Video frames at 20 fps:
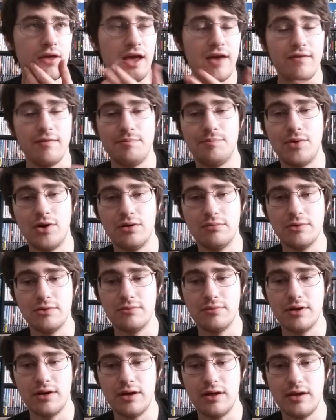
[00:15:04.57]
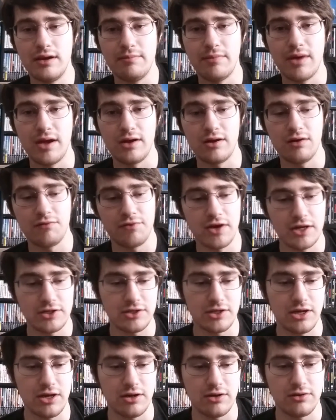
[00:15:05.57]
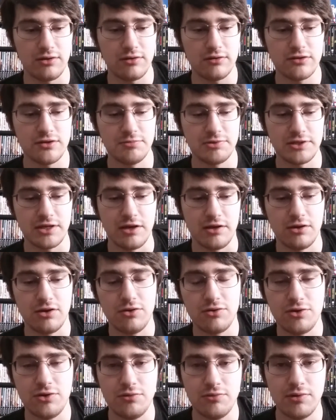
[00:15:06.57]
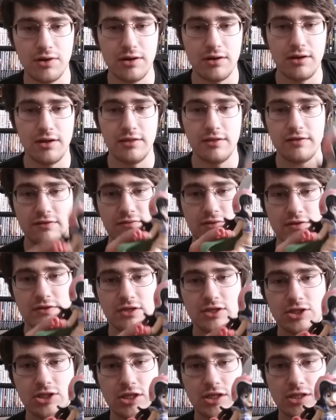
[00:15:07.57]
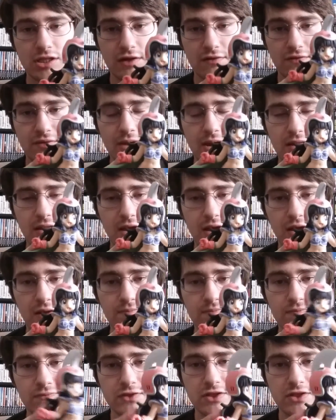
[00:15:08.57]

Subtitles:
Bulma one, and my girlfriend actually got a Super Saiyan Goku one. And this one's the Chi-Chi from that line.